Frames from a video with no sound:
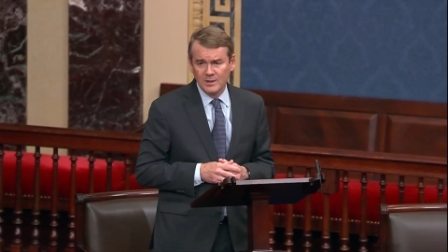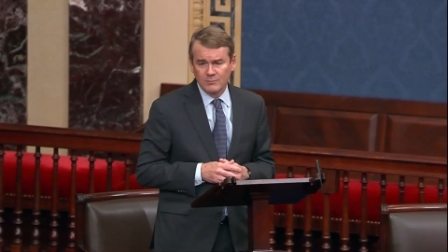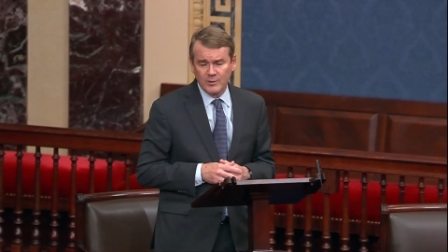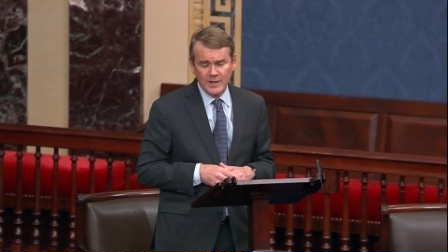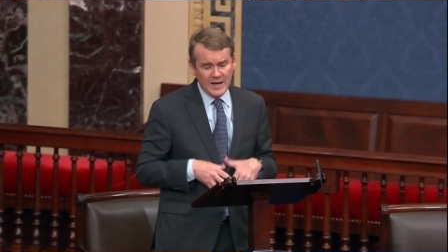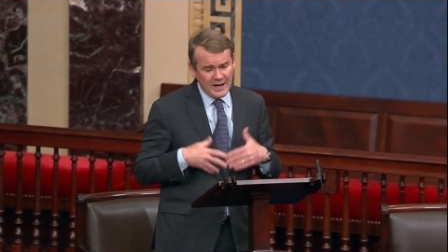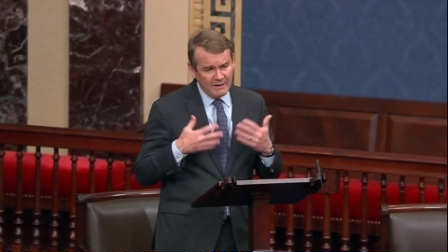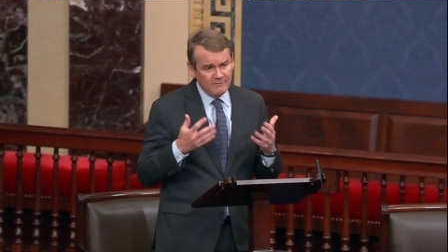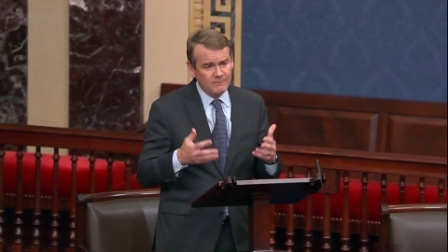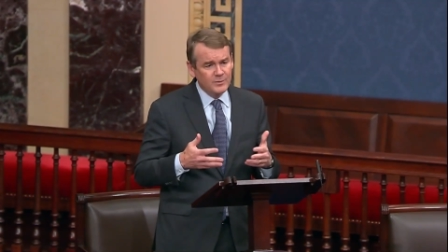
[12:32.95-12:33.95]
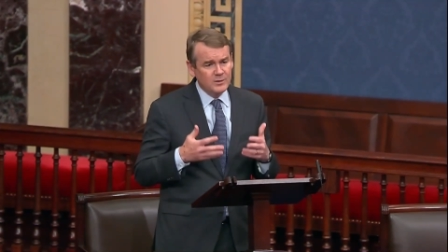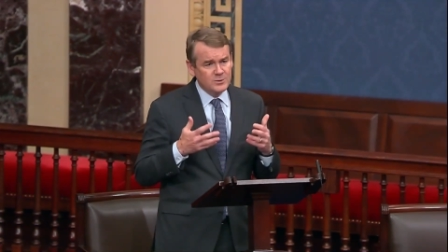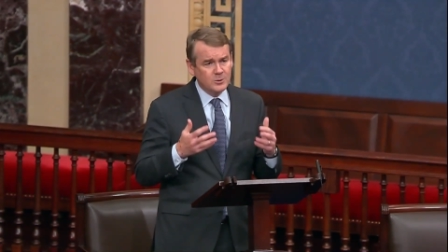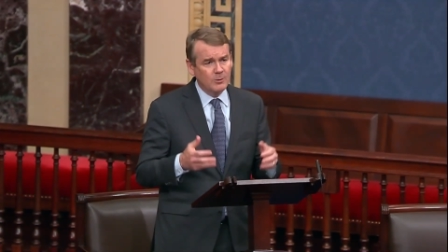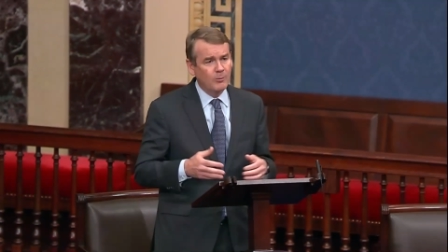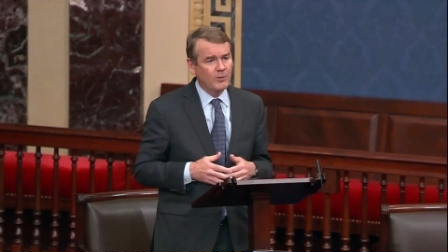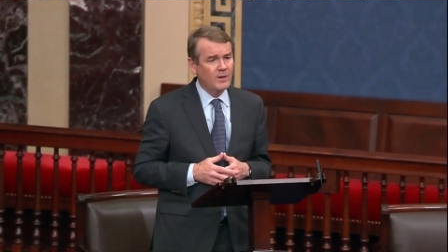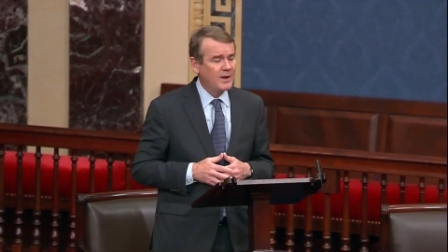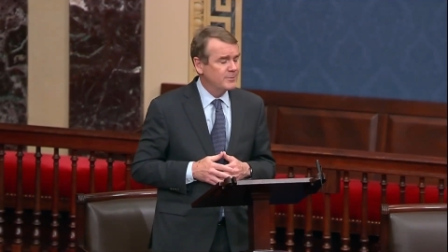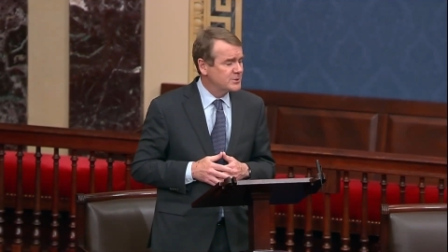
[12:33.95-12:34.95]
if we're going to have durable
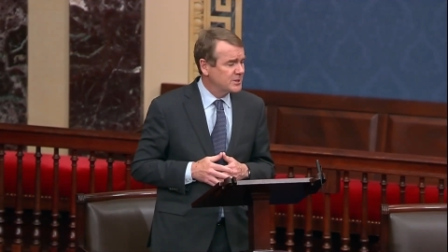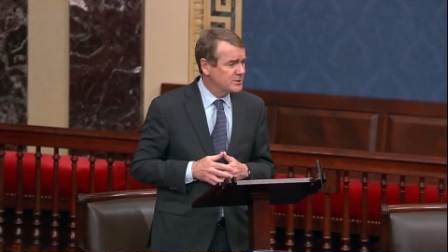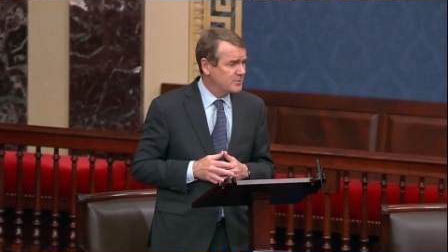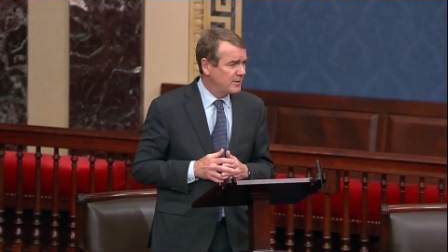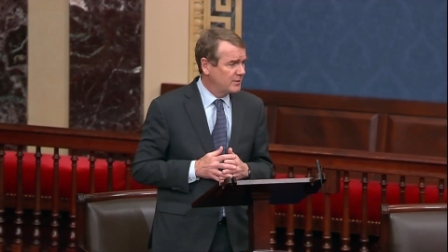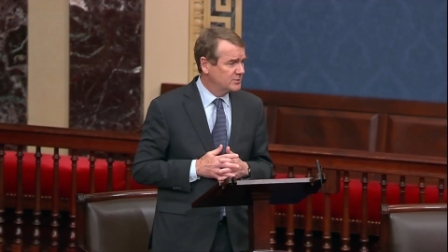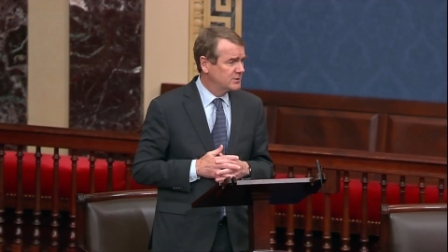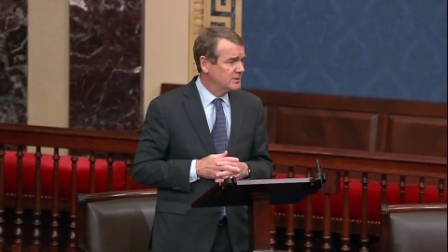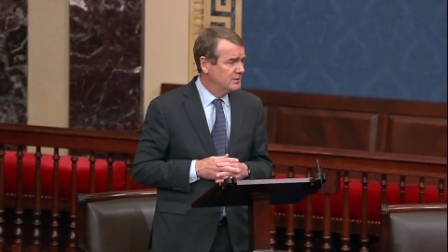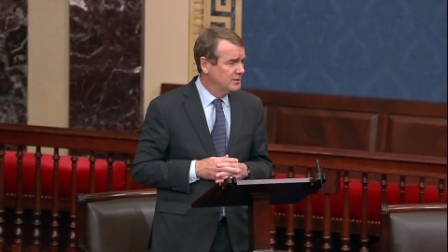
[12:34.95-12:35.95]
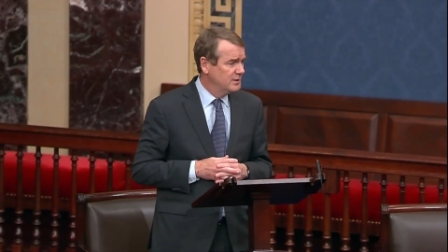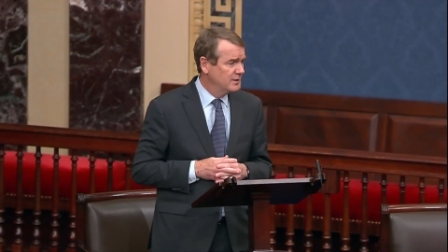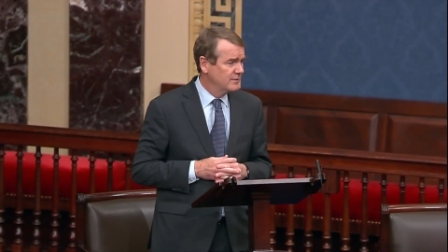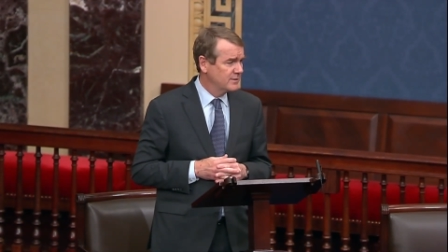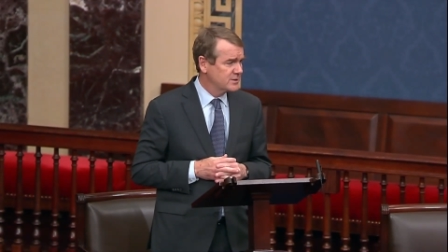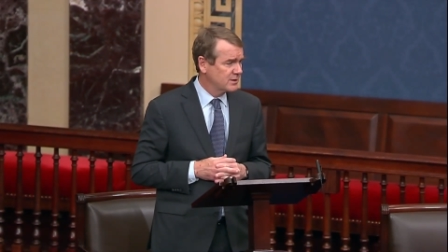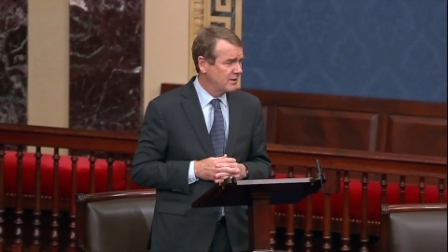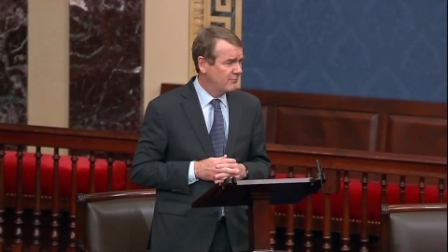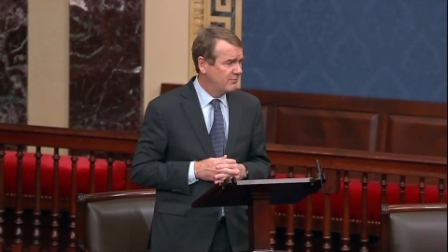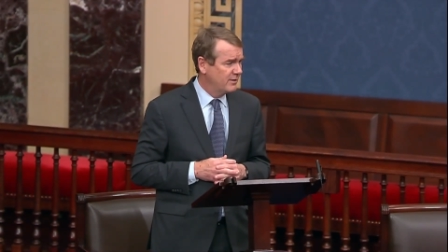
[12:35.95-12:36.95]
climate change policy in this
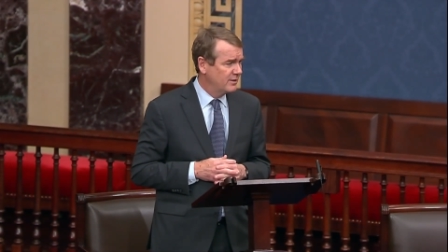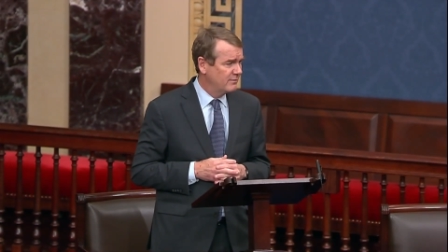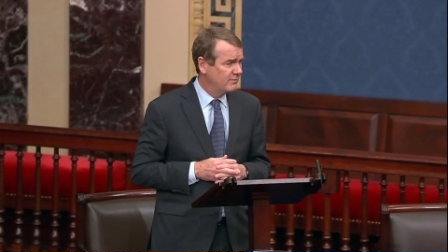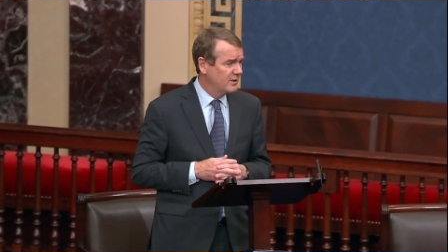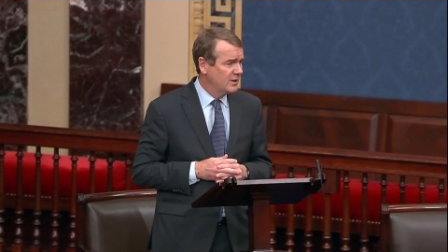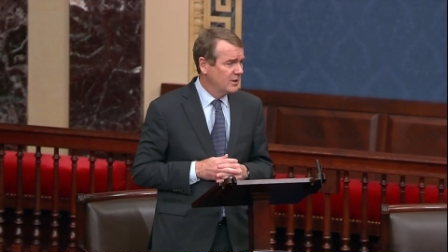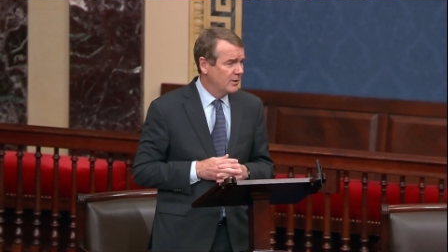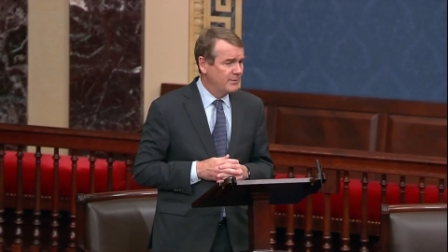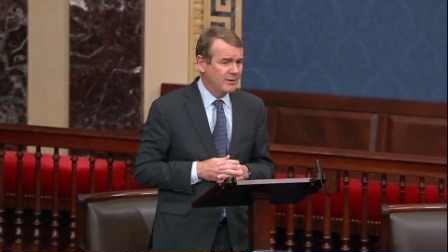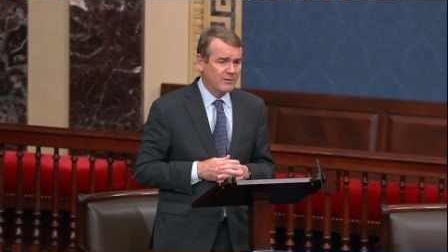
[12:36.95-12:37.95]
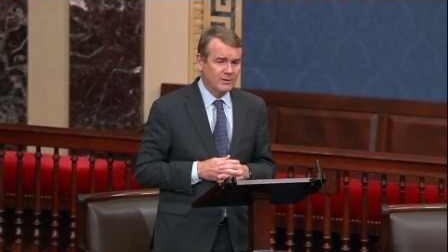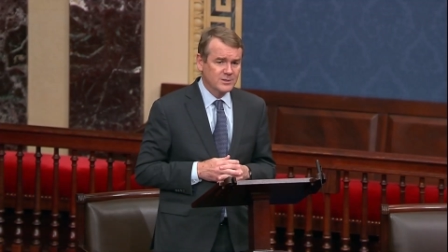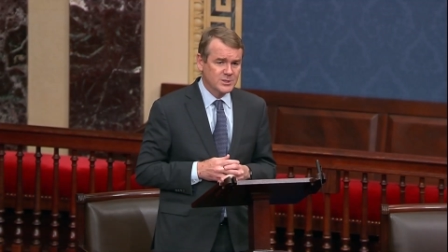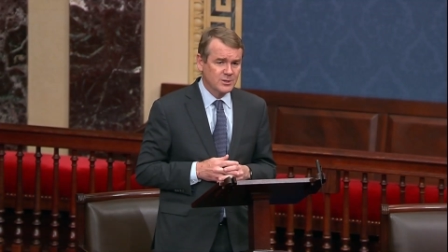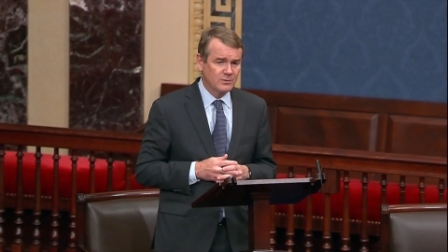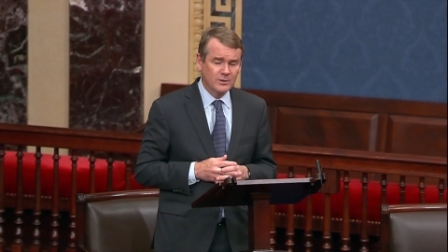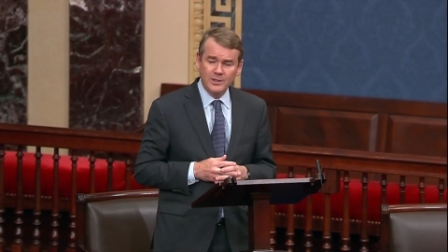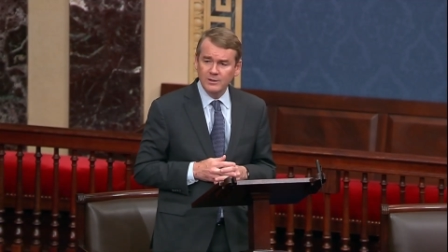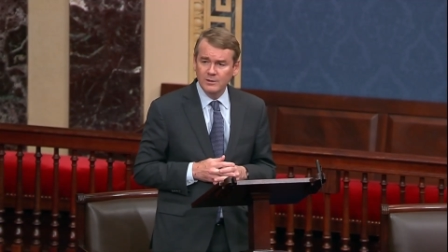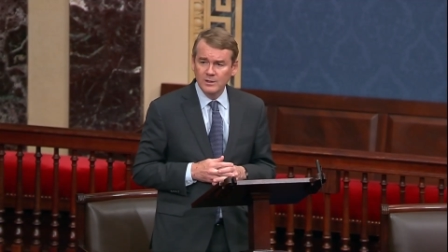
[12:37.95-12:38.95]
country and if America is going to
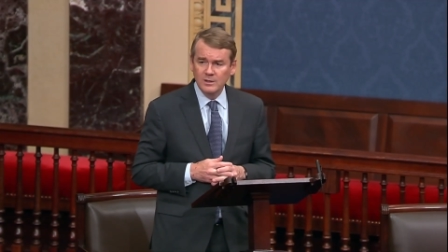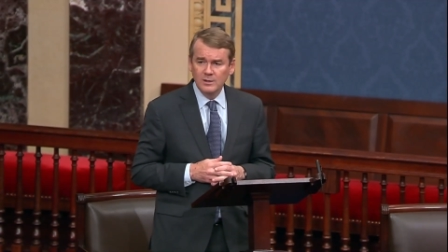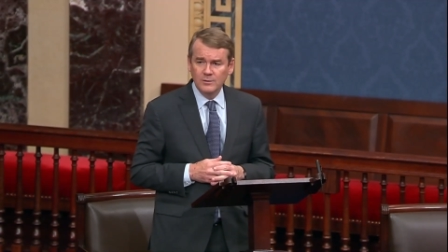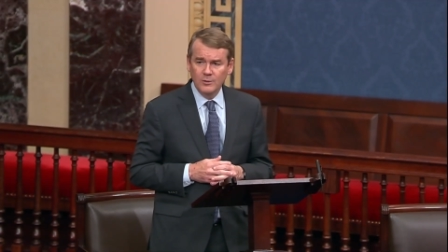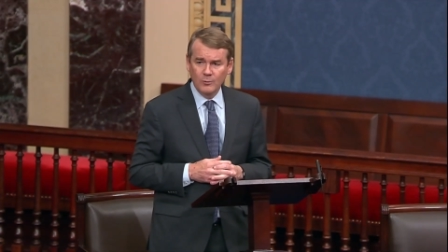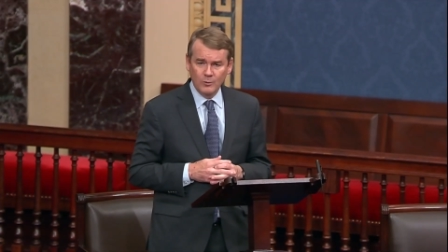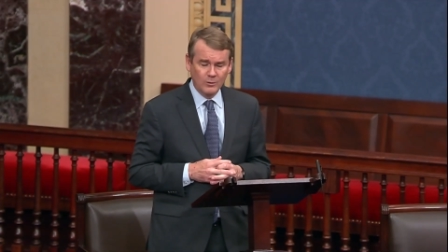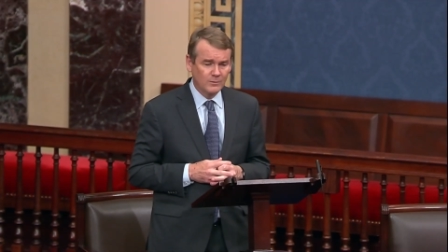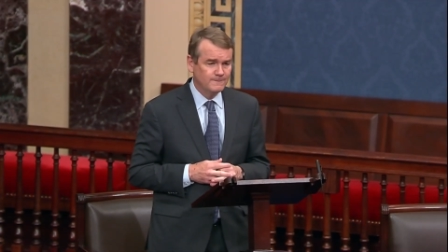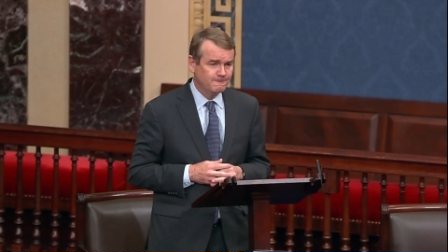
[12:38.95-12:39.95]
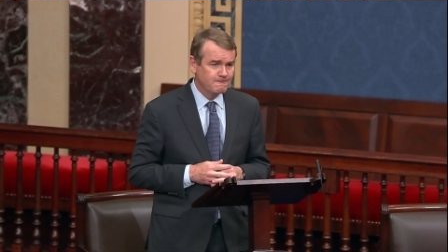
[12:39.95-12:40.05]
lead the world.